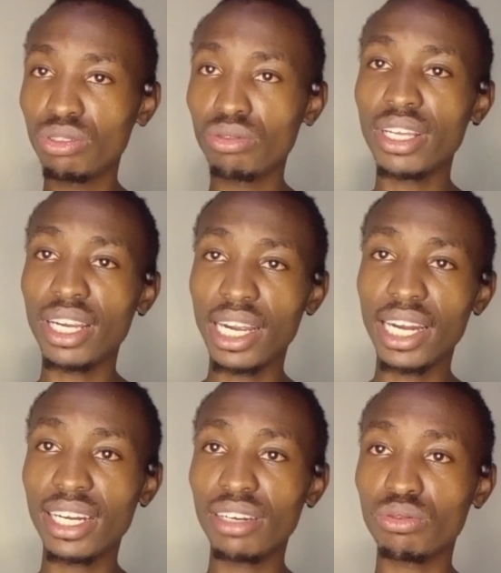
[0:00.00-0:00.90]
to their
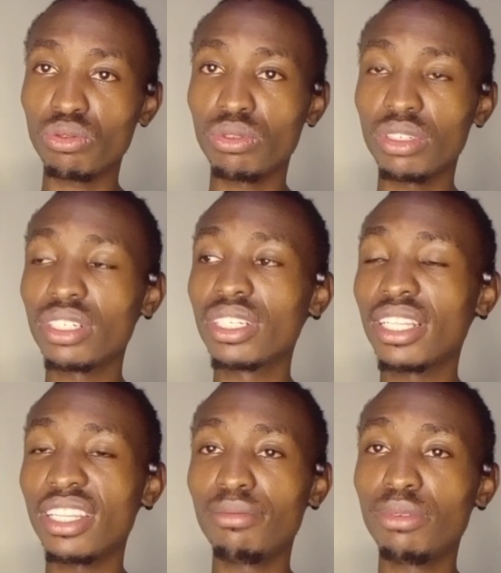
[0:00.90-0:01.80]
adulthood,
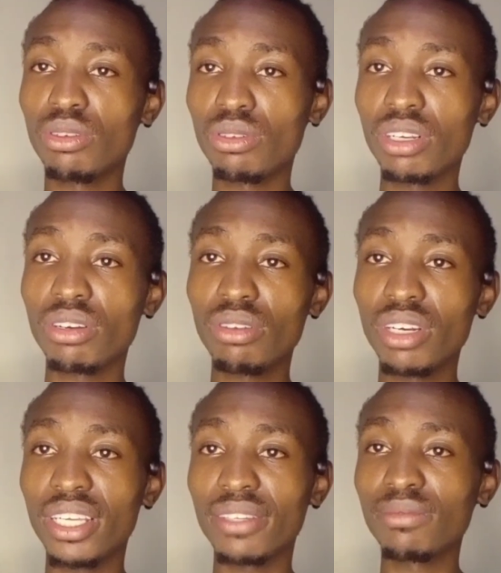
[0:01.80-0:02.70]
they have been growing
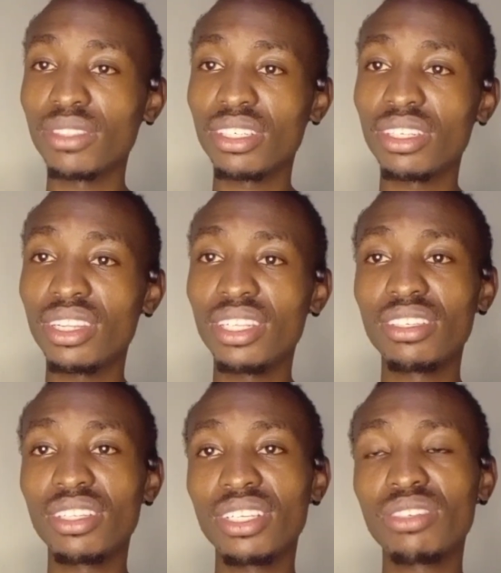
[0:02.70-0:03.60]
lonely.
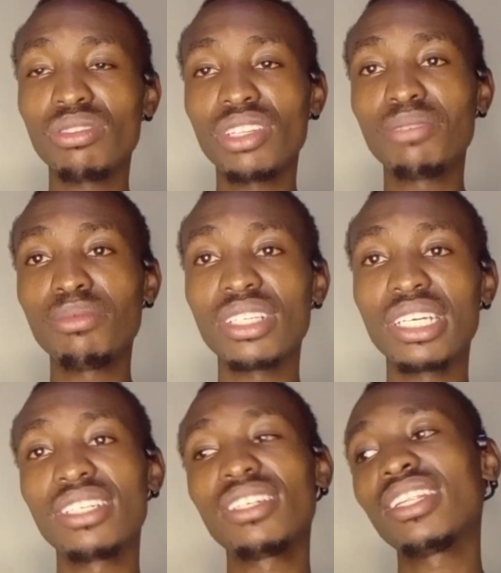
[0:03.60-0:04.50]
This means
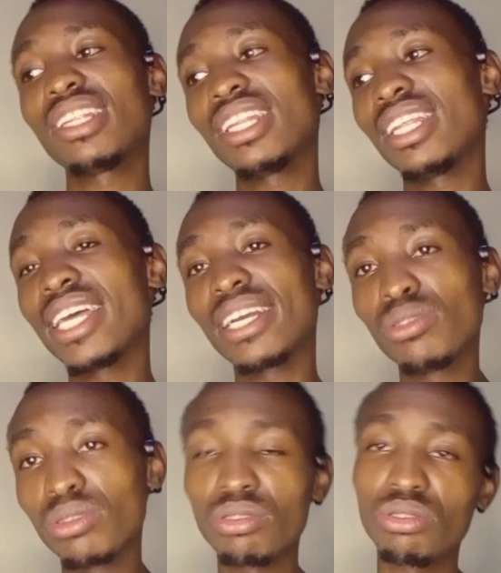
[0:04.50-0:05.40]
that they are
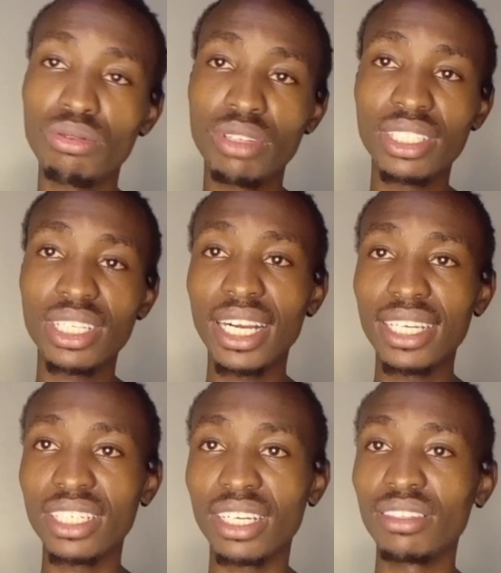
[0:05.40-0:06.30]
used to this
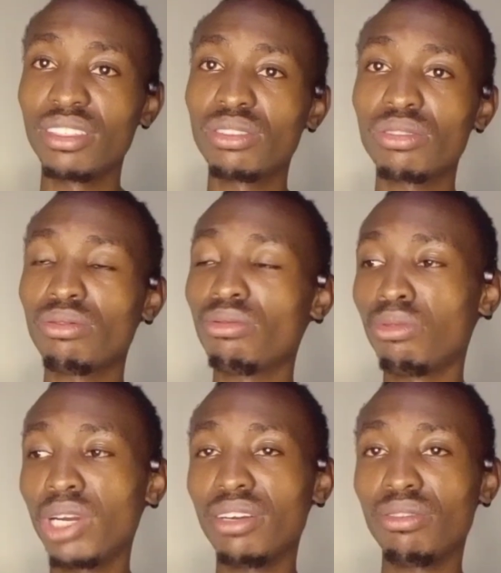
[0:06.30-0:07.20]
culture.
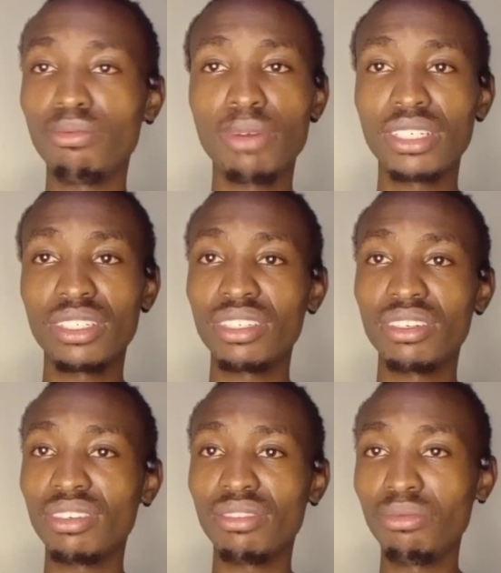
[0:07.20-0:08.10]
But
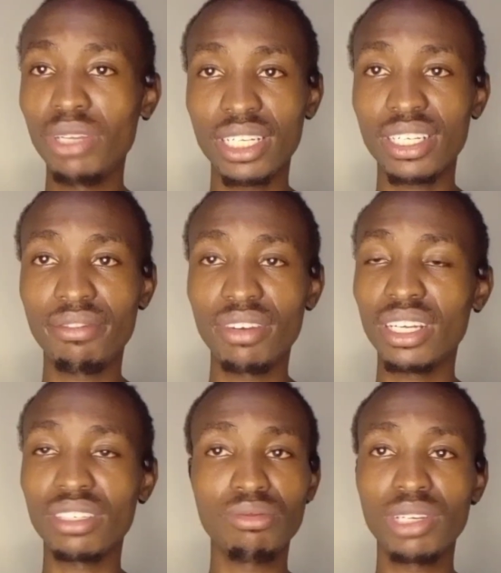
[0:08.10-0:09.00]
we as
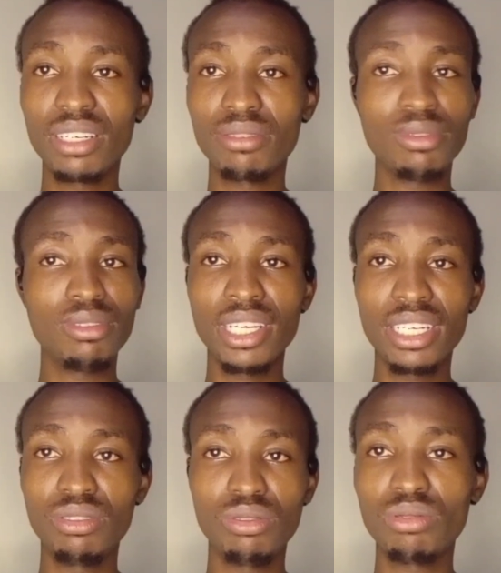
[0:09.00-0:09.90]
Africans, we can't
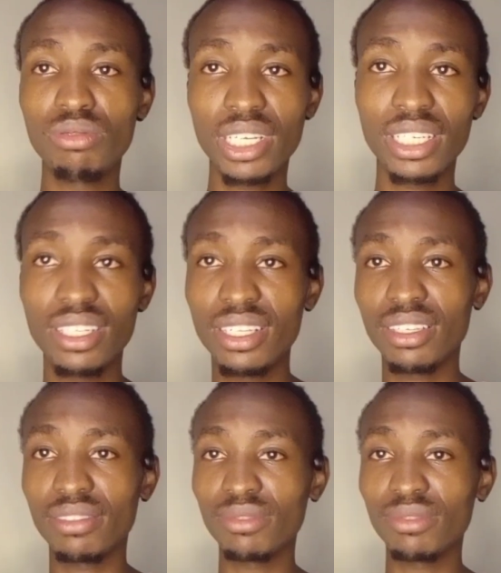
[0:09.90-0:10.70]
get used to such things.